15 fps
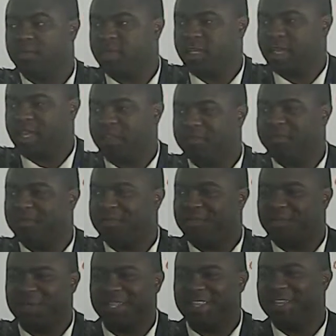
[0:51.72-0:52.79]
can I have,
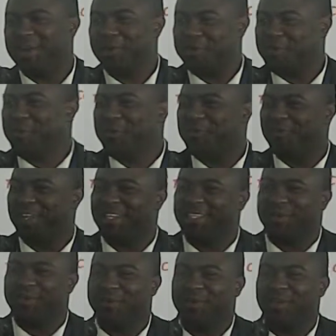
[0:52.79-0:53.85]
well, I think of more
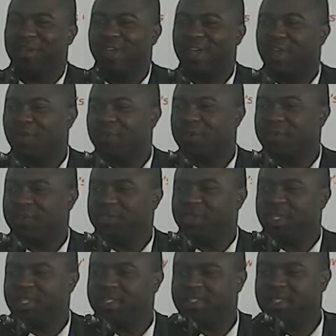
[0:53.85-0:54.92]
flexible. We've been
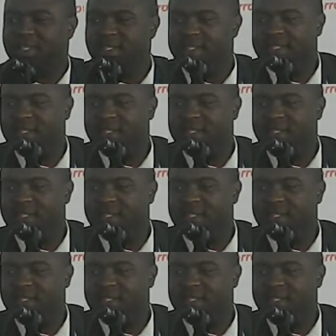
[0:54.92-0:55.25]
doing this since